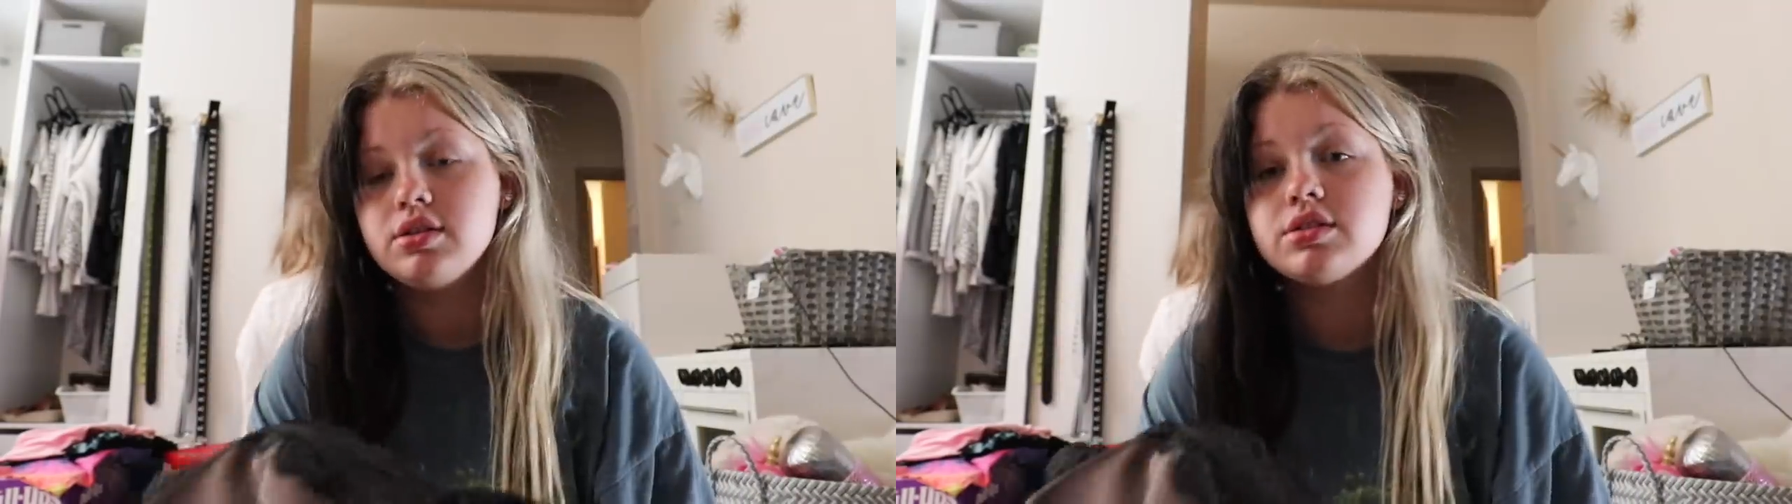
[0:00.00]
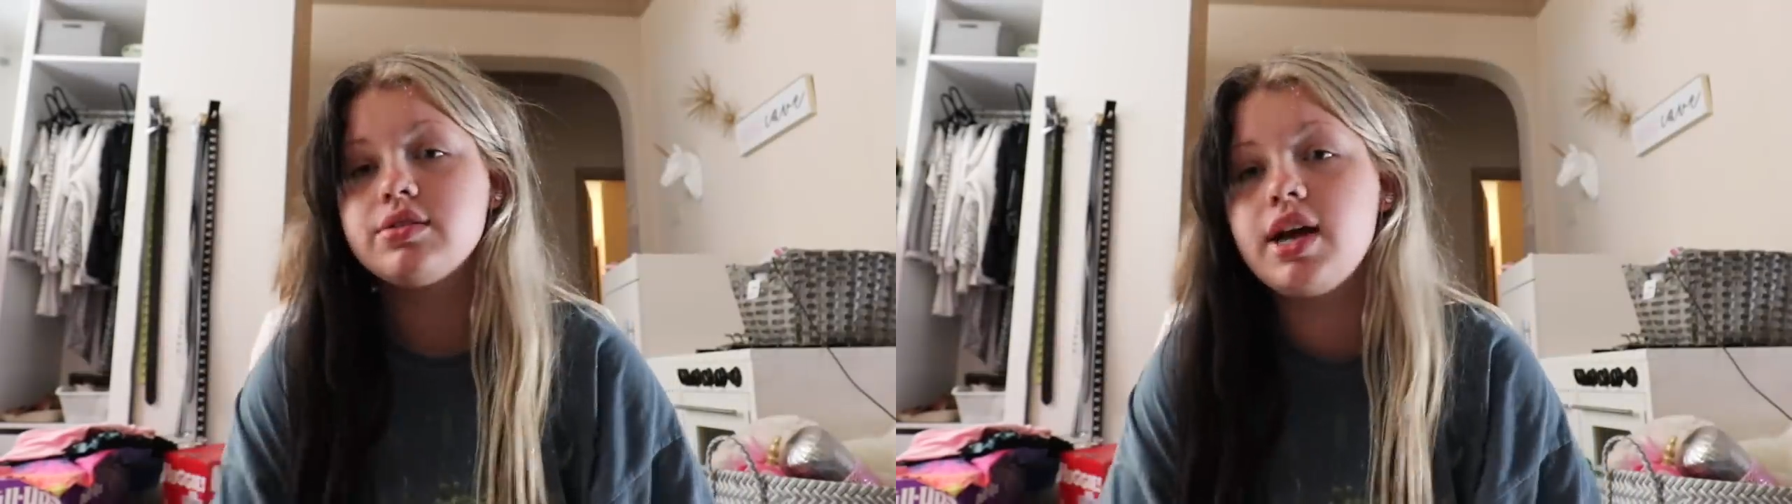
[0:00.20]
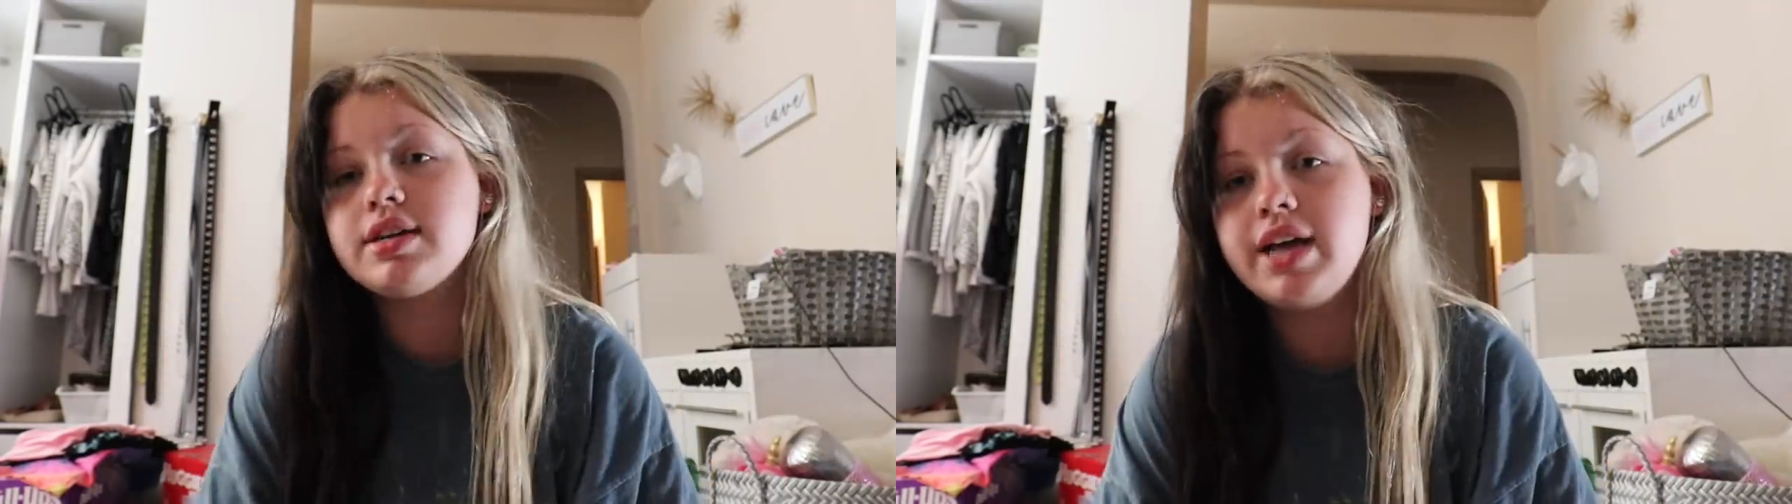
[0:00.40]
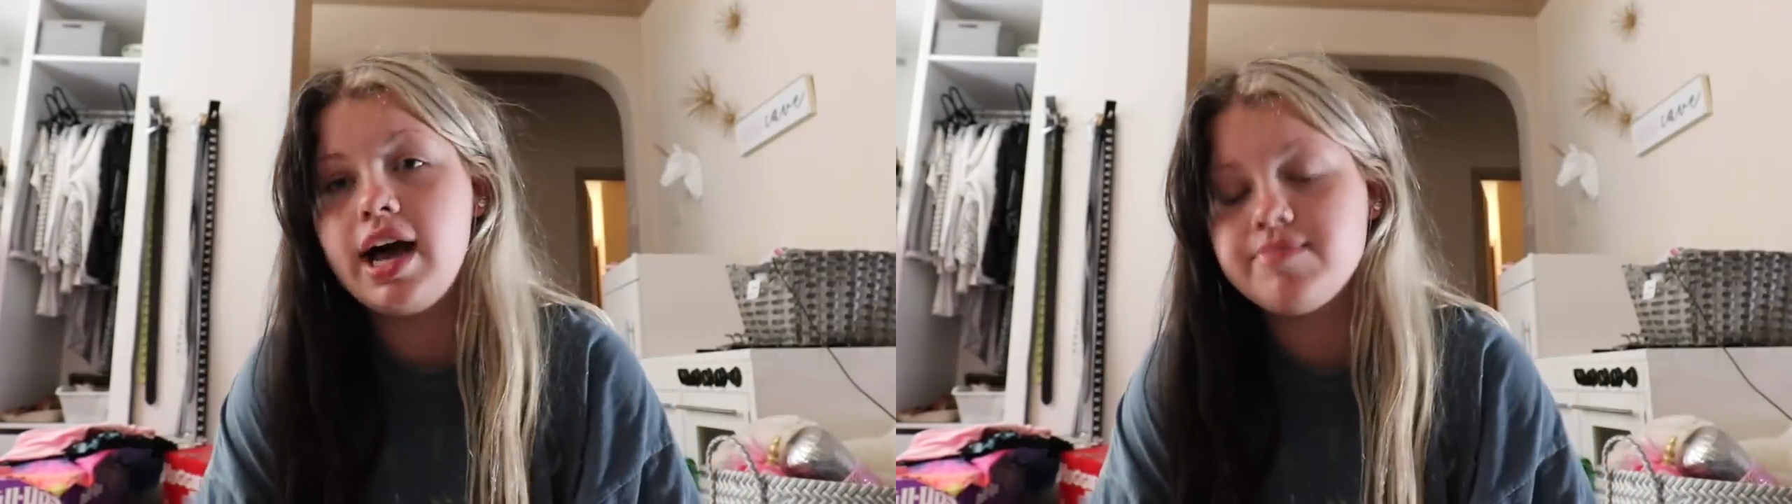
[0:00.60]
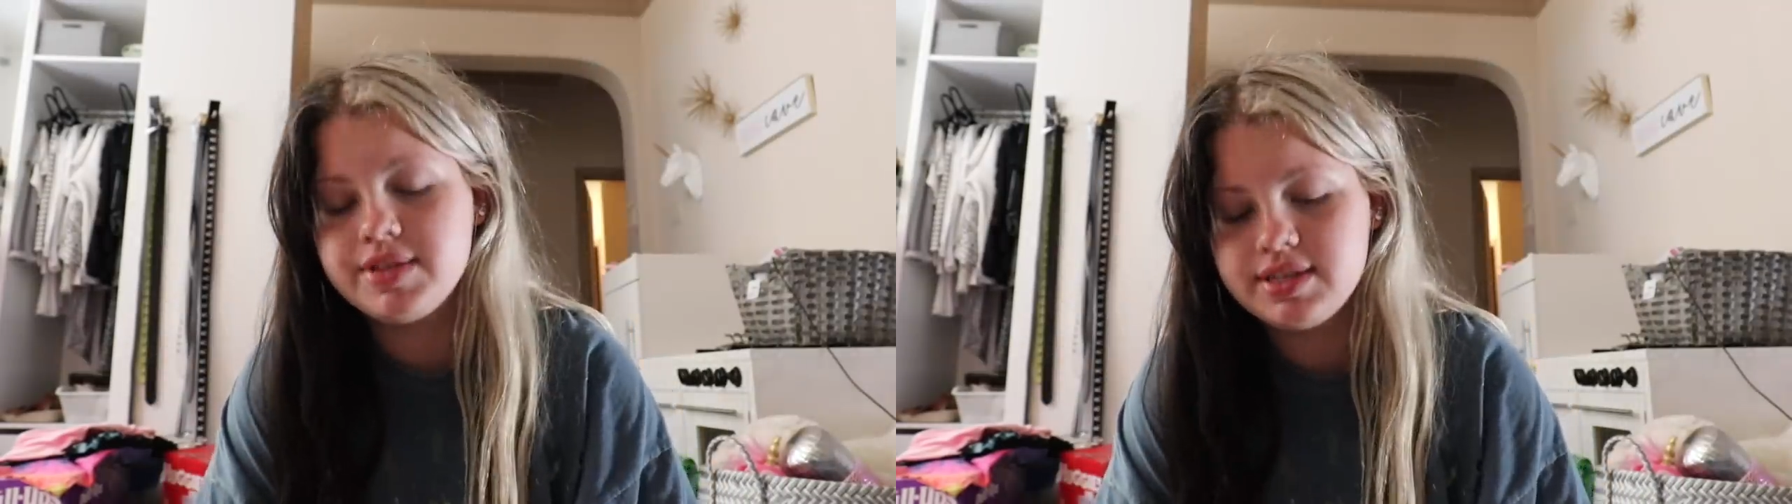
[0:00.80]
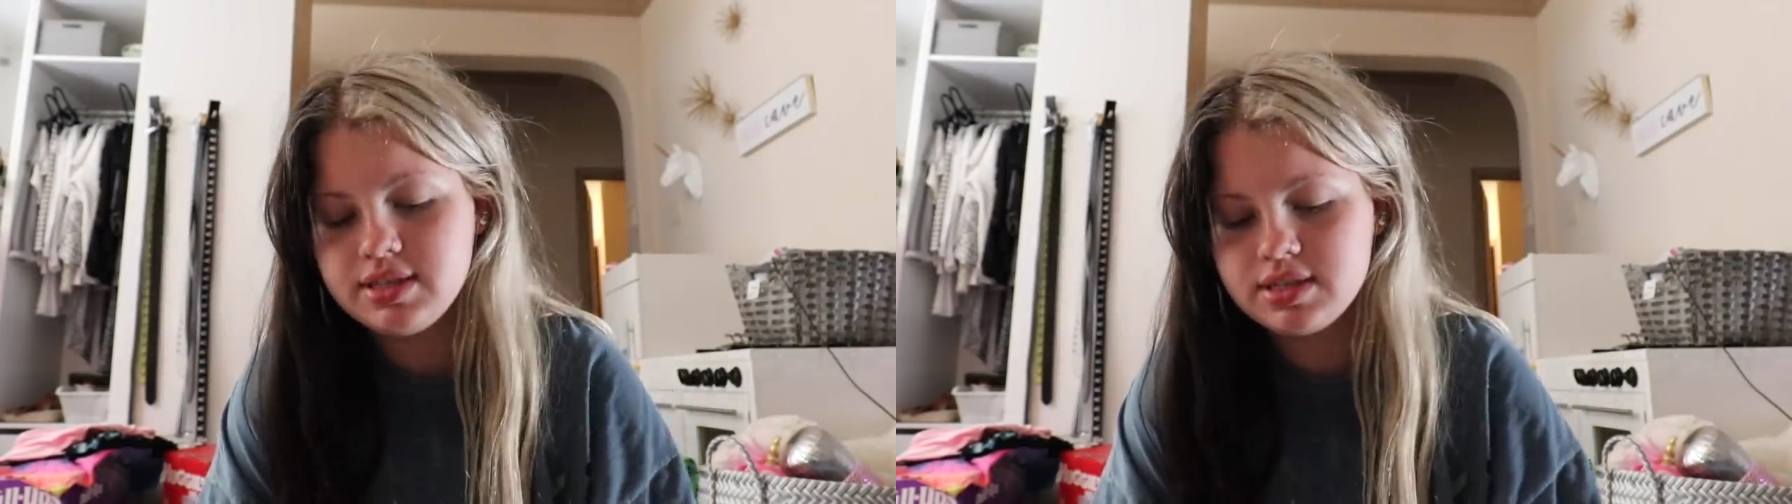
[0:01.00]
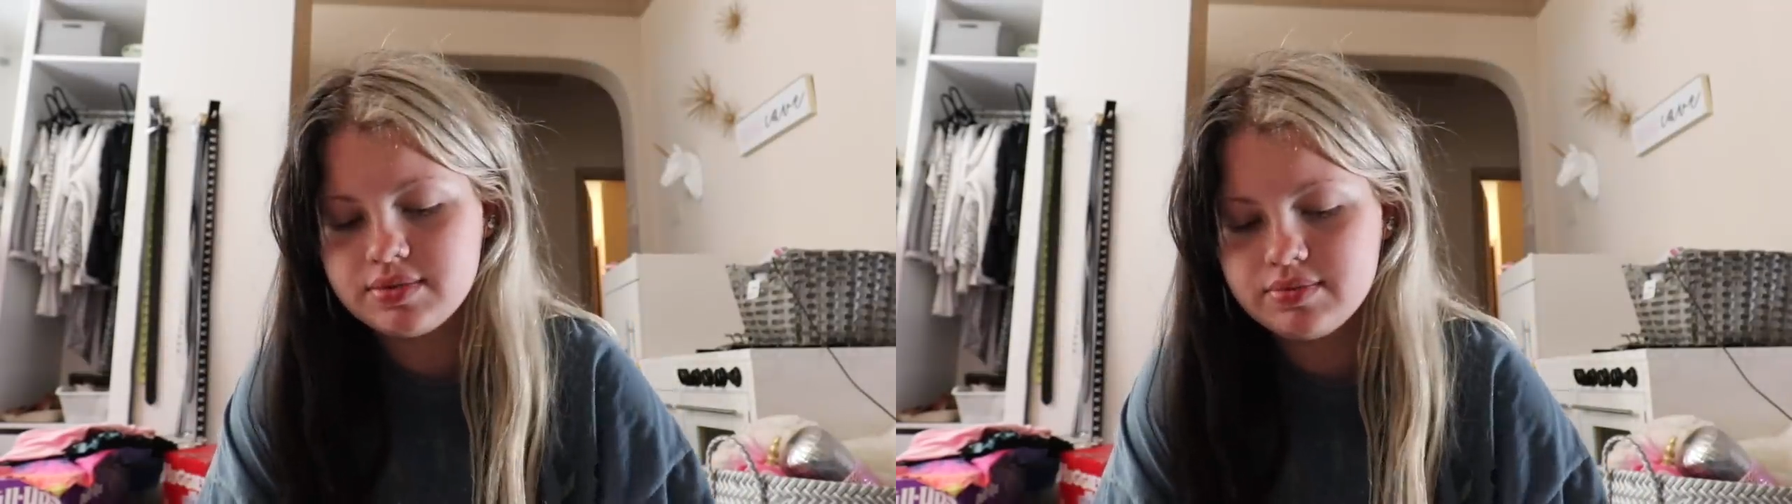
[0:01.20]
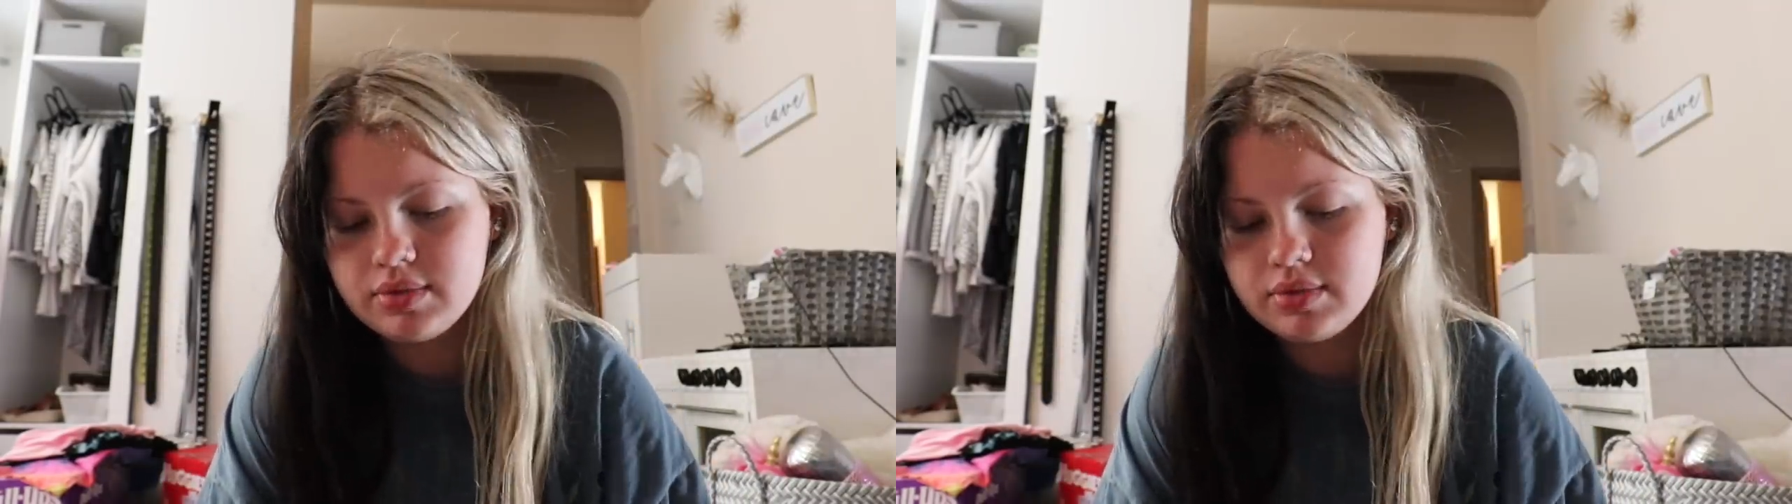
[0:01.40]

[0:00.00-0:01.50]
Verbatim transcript: So next up, this is,